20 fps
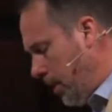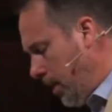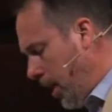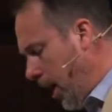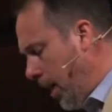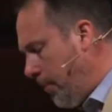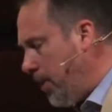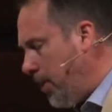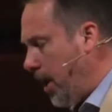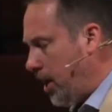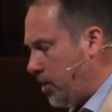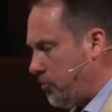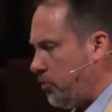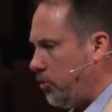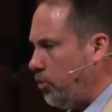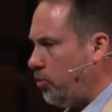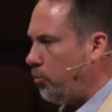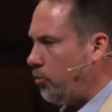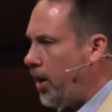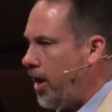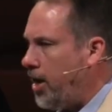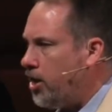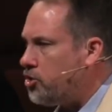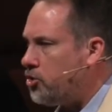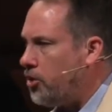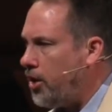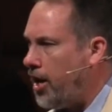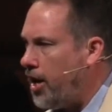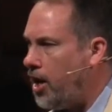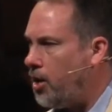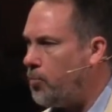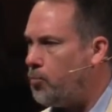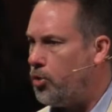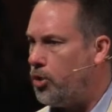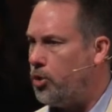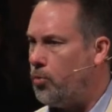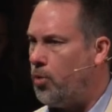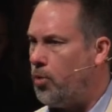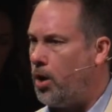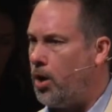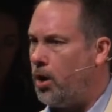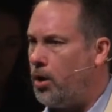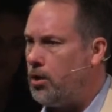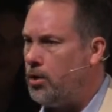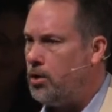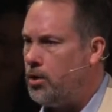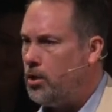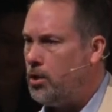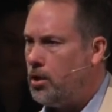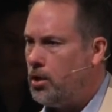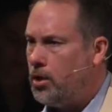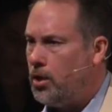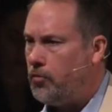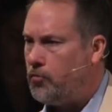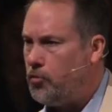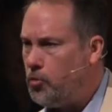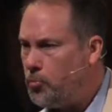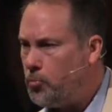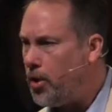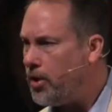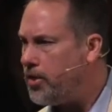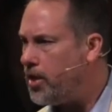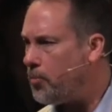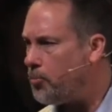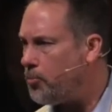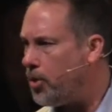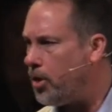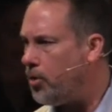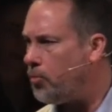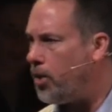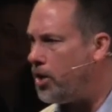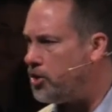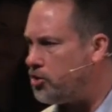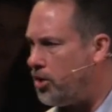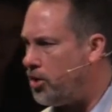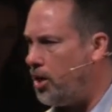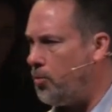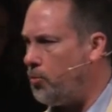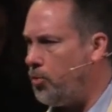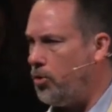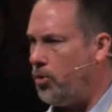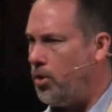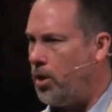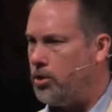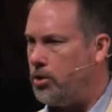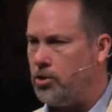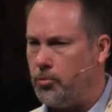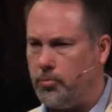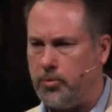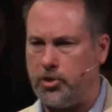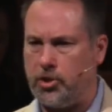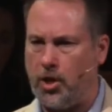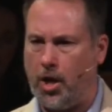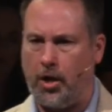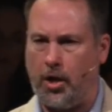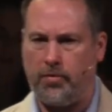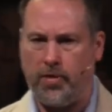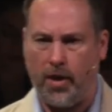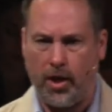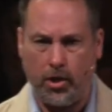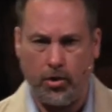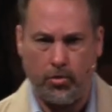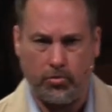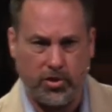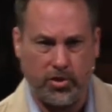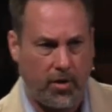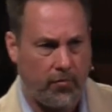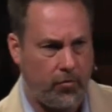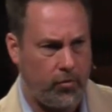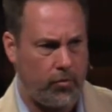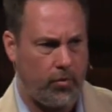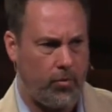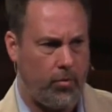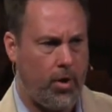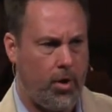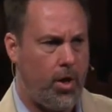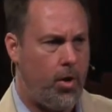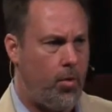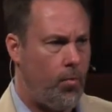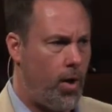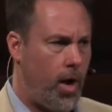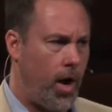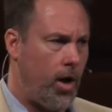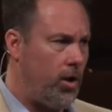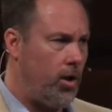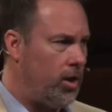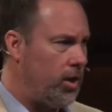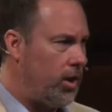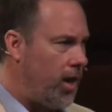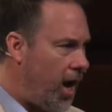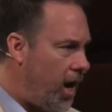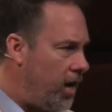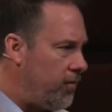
I'm going to ask for you to raise your hand where you are. If you prayed that prayer, raise your hand where you are. Don't be shy. Thank you, several of you. Wow, a lot